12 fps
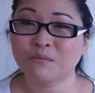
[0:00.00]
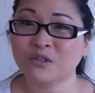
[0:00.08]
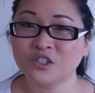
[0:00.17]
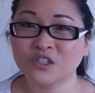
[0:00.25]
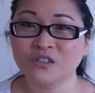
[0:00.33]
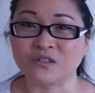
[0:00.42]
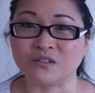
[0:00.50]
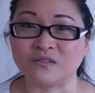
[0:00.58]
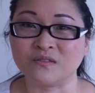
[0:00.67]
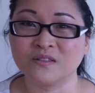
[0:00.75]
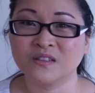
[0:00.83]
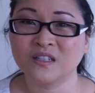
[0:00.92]
Number two,
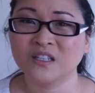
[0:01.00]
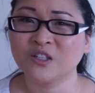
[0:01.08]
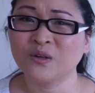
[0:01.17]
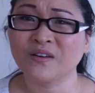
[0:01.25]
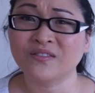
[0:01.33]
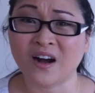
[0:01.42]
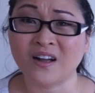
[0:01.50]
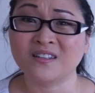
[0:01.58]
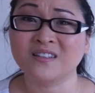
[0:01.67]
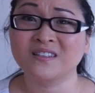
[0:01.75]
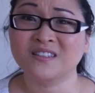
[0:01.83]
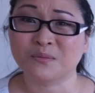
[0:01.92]
you have
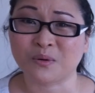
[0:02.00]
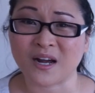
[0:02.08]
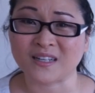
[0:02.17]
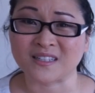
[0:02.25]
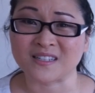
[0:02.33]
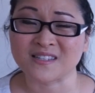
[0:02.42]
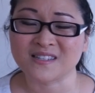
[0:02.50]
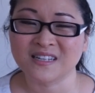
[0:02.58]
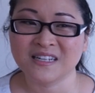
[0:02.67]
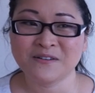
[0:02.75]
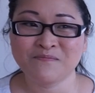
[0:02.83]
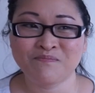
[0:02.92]
got to practice.
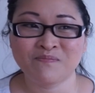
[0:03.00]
